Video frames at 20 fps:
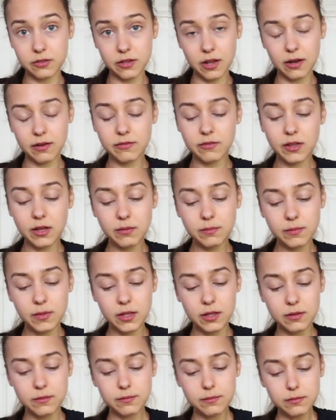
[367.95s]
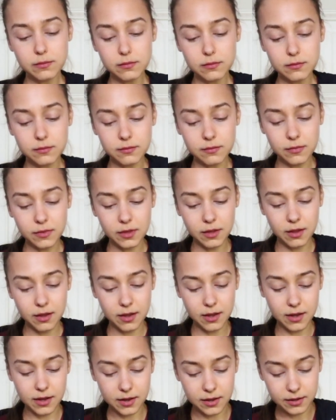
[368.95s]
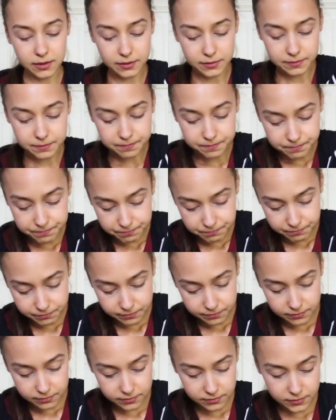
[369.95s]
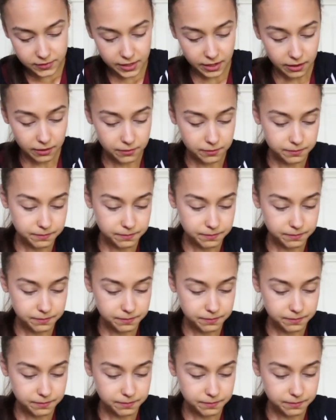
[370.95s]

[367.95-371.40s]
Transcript: out of them. Yeah.